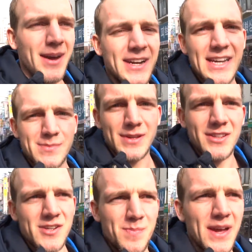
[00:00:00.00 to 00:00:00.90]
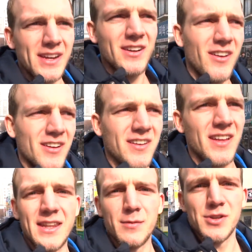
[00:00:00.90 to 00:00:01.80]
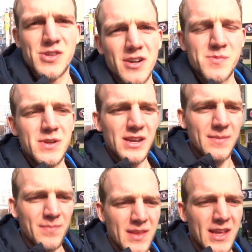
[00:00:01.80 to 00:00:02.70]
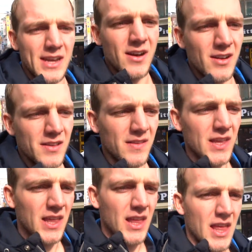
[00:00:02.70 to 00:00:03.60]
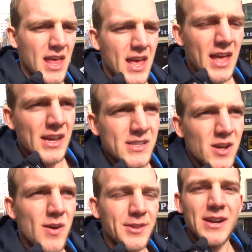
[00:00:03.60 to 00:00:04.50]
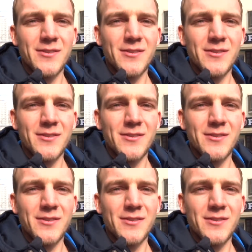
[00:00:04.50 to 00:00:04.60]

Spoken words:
my case, my Dutch bank card. Then they will charge me in Holland. So I don't